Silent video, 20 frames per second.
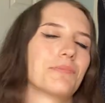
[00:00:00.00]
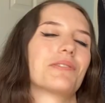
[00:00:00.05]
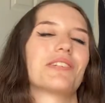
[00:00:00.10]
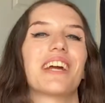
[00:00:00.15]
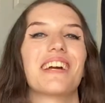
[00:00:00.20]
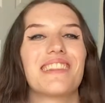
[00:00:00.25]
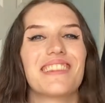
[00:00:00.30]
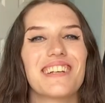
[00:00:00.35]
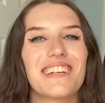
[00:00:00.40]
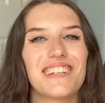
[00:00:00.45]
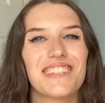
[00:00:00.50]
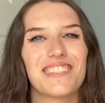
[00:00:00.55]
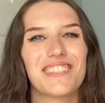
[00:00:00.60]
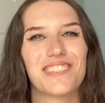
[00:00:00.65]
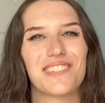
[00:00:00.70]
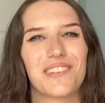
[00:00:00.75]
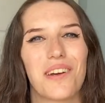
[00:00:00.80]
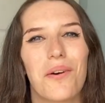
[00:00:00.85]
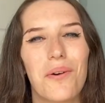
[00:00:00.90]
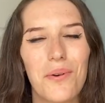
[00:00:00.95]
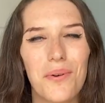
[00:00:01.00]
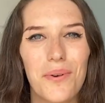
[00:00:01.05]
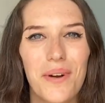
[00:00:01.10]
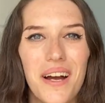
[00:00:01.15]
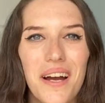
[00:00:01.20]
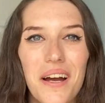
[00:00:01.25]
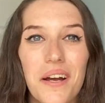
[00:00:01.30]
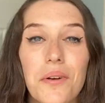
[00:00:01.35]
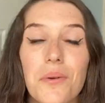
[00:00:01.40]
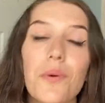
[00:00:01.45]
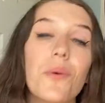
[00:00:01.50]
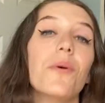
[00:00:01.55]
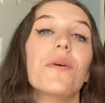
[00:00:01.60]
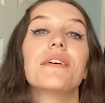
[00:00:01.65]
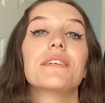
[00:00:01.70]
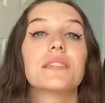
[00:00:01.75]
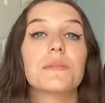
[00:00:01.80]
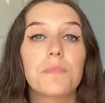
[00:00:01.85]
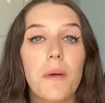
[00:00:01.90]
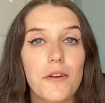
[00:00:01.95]
which I think is so cool,
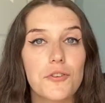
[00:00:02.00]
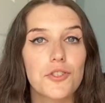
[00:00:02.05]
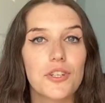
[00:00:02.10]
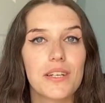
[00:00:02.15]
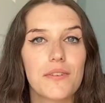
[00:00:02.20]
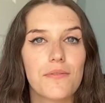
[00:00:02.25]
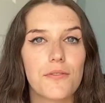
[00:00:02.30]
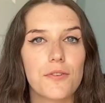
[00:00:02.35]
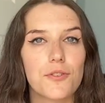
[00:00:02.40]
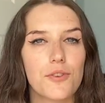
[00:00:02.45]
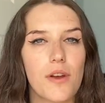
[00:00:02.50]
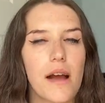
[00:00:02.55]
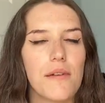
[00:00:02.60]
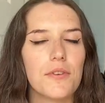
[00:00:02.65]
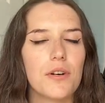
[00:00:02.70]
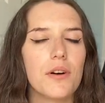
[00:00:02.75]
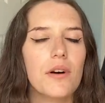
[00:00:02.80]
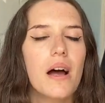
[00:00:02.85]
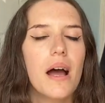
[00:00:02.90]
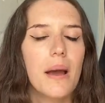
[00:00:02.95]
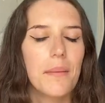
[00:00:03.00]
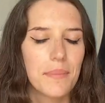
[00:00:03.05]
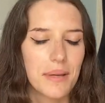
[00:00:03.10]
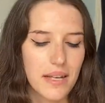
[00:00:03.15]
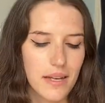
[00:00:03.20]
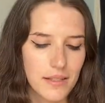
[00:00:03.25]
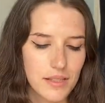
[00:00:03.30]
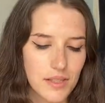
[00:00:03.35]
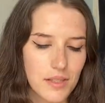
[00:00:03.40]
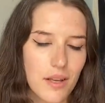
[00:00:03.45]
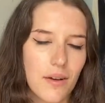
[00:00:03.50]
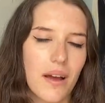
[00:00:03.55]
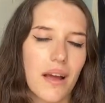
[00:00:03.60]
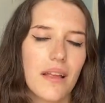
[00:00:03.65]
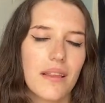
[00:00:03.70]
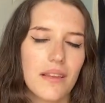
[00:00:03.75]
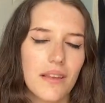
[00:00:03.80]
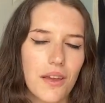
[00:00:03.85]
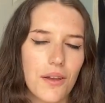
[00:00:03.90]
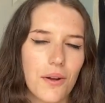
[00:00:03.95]
especially for travel, because,
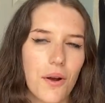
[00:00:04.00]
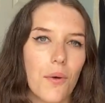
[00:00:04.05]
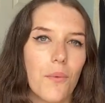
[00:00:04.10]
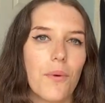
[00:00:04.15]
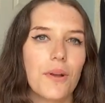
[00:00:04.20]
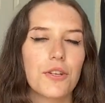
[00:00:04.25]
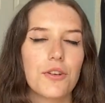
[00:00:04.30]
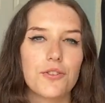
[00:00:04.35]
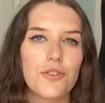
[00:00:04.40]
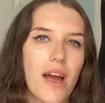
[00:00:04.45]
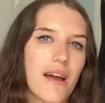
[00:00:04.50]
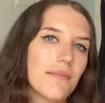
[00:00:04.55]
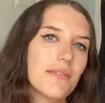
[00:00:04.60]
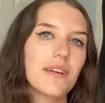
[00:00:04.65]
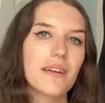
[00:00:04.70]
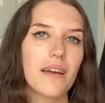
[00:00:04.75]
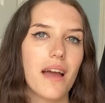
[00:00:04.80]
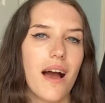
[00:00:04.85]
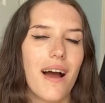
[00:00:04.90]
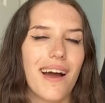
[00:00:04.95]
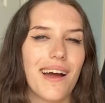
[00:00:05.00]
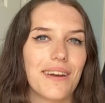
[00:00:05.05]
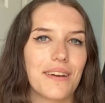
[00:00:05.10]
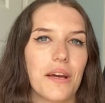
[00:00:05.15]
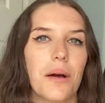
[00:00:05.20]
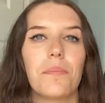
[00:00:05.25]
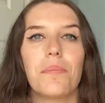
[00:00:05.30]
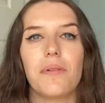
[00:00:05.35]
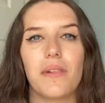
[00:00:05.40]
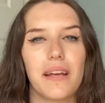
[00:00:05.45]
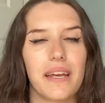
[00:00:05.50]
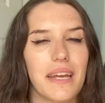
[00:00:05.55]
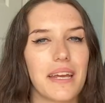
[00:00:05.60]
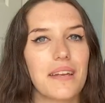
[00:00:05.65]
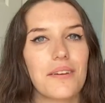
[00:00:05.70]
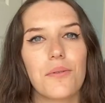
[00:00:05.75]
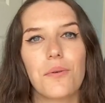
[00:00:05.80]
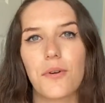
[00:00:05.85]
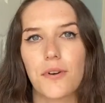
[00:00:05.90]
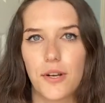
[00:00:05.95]
you know, when you're traveling on a
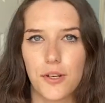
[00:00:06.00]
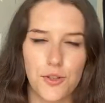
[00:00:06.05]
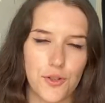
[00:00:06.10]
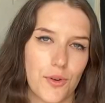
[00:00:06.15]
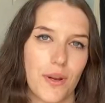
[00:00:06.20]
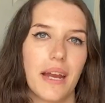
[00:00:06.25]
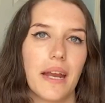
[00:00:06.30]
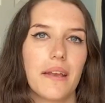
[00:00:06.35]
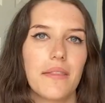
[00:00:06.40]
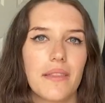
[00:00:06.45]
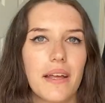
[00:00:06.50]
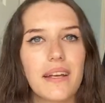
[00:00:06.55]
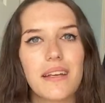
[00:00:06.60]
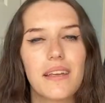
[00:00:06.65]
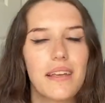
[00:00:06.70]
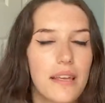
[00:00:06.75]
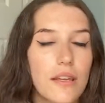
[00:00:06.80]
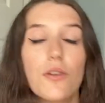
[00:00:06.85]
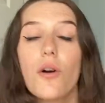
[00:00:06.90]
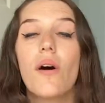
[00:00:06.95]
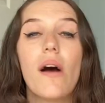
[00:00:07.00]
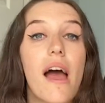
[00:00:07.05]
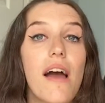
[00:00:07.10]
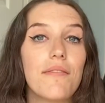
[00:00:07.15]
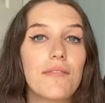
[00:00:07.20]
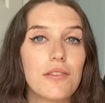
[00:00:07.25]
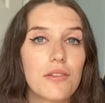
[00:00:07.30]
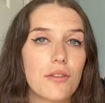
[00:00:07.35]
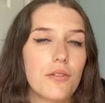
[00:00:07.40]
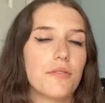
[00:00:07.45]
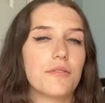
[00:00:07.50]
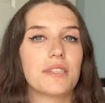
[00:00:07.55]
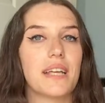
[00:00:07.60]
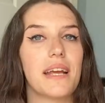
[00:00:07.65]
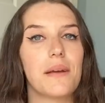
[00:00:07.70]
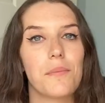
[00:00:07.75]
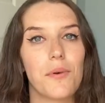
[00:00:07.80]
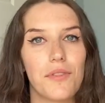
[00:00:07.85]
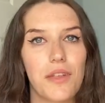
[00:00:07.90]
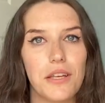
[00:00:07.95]
plane or a train, like, you'll have a little
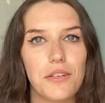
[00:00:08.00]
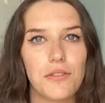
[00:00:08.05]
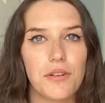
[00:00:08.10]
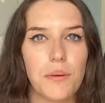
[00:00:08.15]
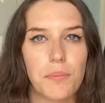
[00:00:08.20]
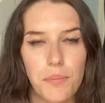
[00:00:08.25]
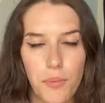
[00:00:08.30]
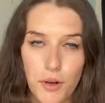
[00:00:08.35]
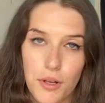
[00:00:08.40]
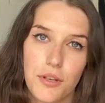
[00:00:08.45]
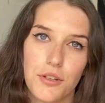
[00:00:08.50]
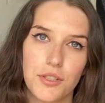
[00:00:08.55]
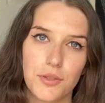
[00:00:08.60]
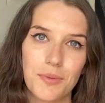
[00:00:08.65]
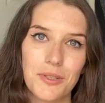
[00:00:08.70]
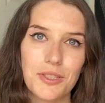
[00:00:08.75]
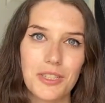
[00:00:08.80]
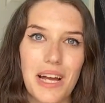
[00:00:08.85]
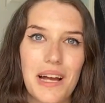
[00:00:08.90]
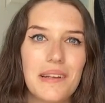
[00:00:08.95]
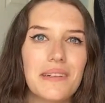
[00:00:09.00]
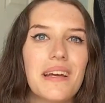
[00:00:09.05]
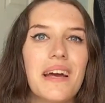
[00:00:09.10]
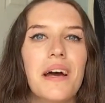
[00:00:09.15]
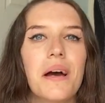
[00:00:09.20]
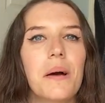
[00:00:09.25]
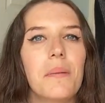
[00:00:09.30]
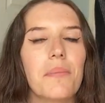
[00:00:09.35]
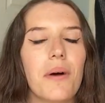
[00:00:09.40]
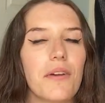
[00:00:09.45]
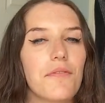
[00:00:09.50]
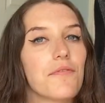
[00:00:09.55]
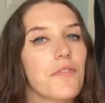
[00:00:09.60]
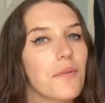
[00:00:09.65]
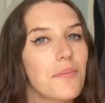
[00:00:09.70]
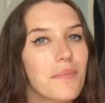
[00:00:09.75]
table that you can put your Switch on. But for